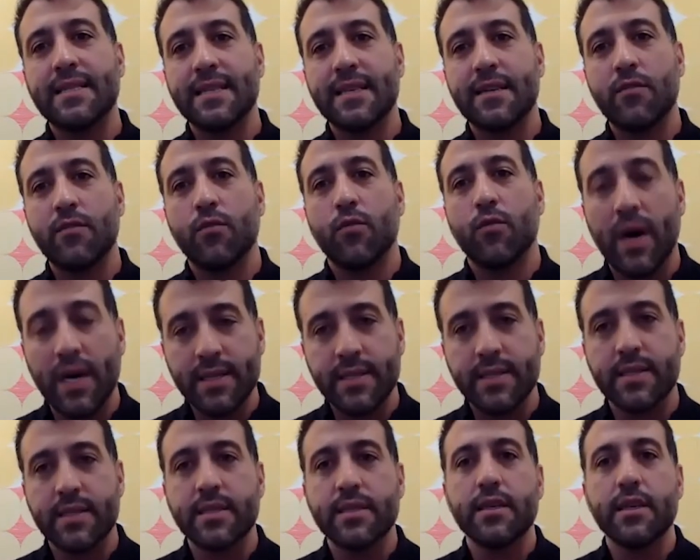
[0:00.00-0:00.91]
So
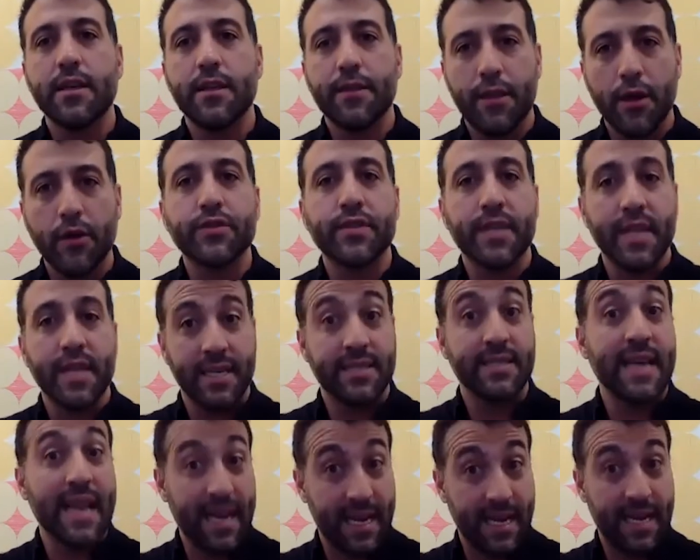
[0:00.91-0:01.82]
once those
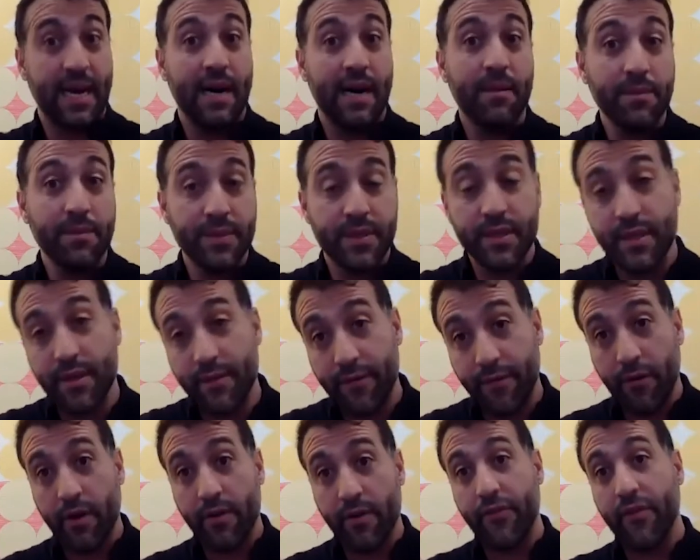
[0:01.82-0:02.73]
things had come to the
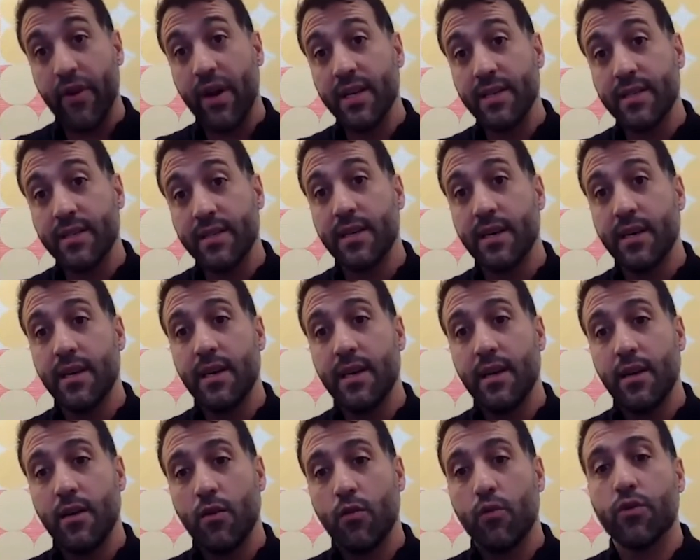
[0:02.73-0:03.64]
forefront,
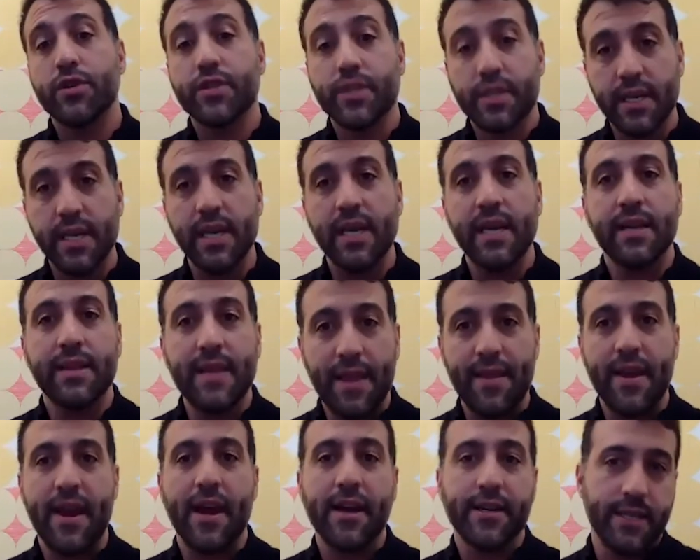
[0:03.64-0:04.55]
we're seeing that
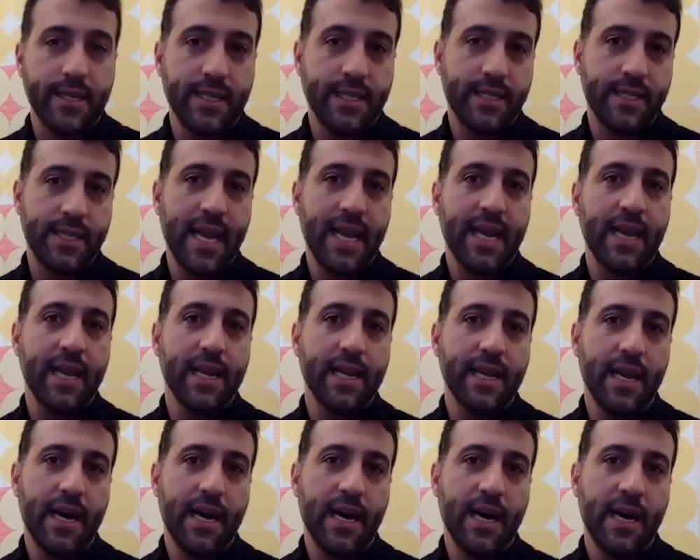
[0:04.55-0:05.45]
they're actually
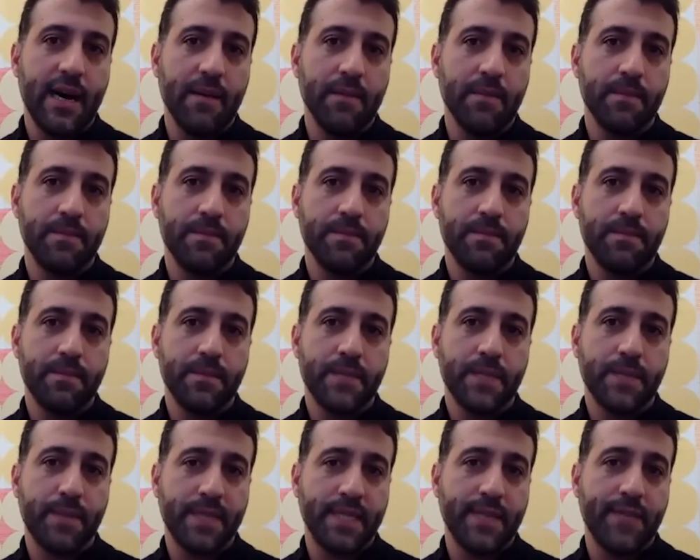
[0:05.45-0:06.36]
taking
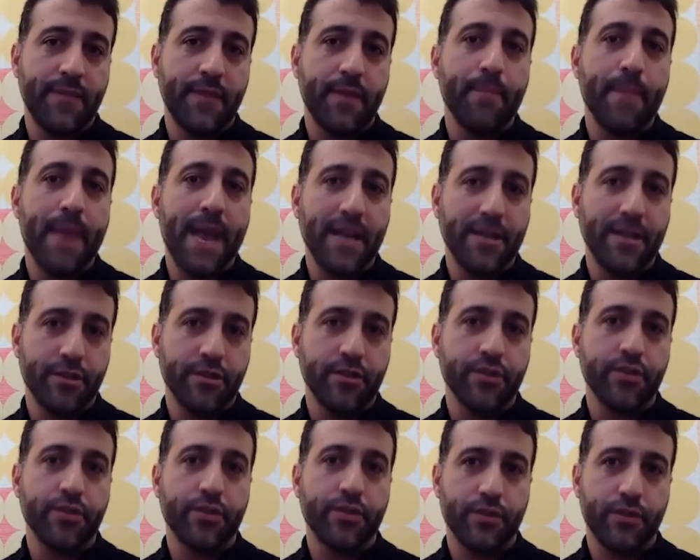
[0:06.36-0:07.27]
specific
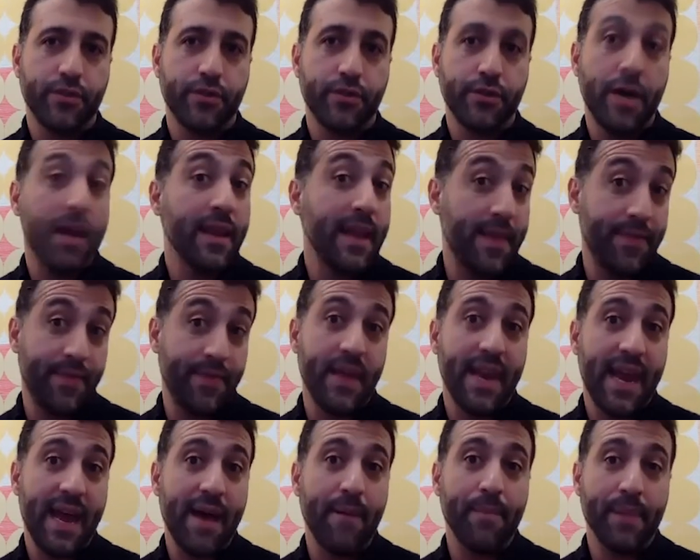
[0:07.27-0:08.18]
measures to not let that
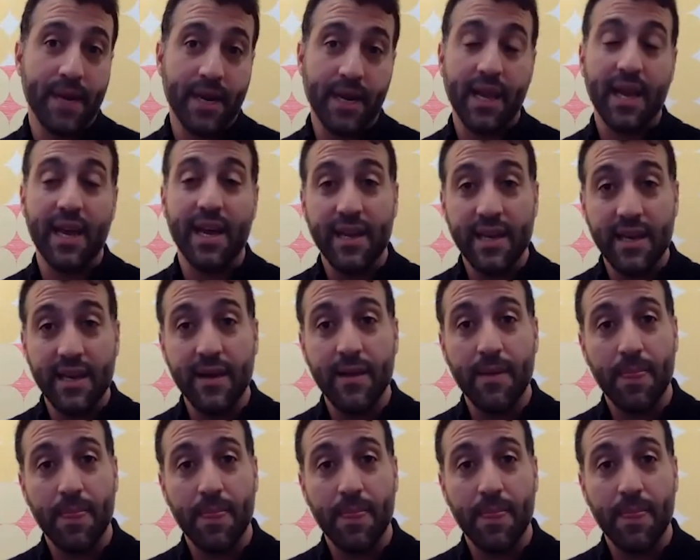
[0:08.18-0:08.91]
happen again.